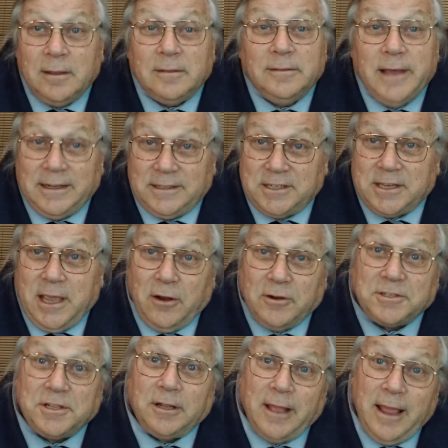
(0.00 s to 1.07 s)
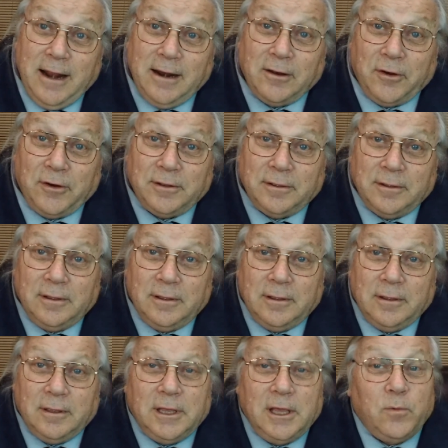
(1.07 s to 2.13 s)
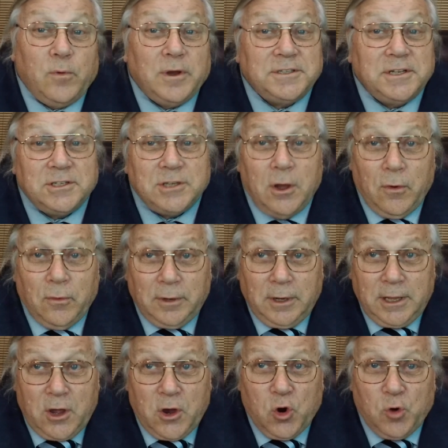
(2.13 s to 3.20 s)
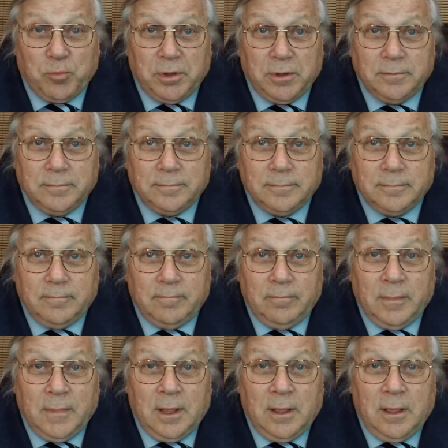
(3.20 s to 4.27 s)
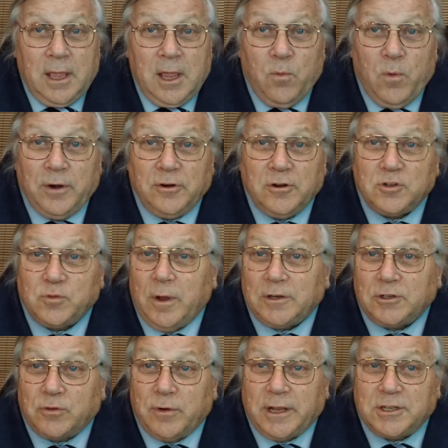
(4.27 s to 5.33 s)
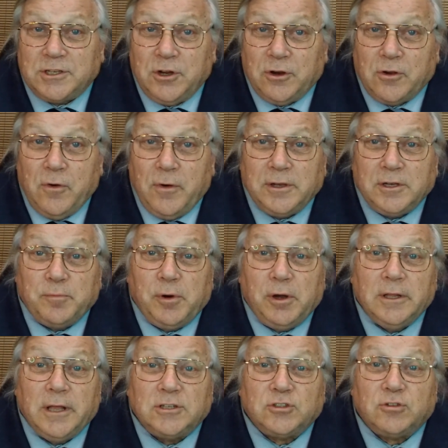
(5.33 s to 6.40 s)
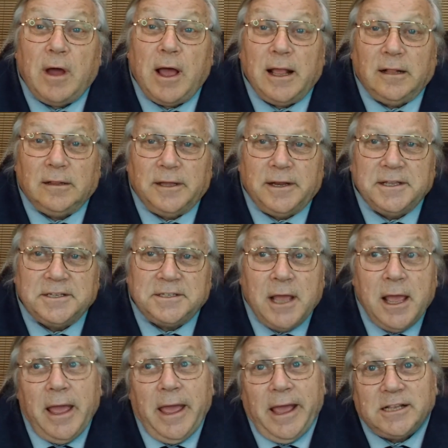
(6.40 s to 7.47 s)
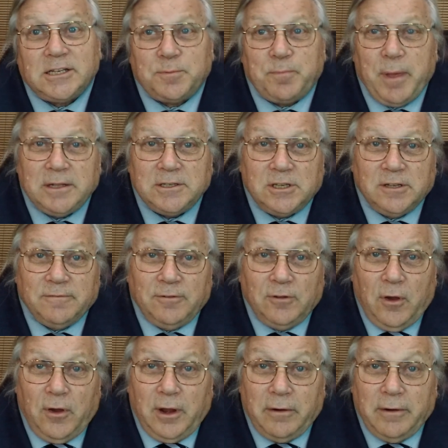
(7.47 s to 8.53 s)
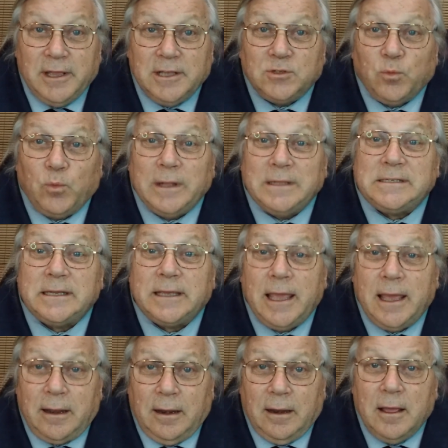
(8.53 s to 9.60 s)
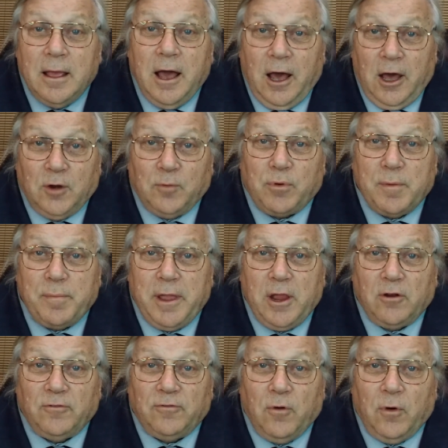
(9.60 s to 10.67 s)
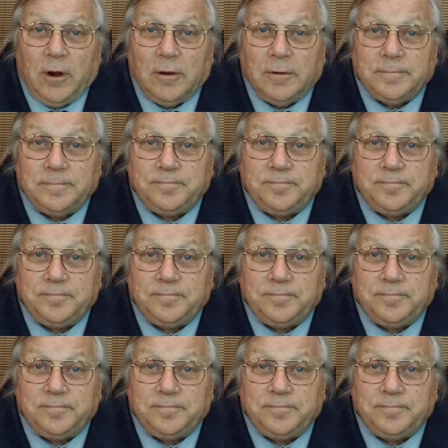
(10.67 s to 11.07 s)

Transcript: That scares the landlord. It was his only hope. He wonders what tricks you're going to pull at trial that his expensive lawyer is once again unprepared for.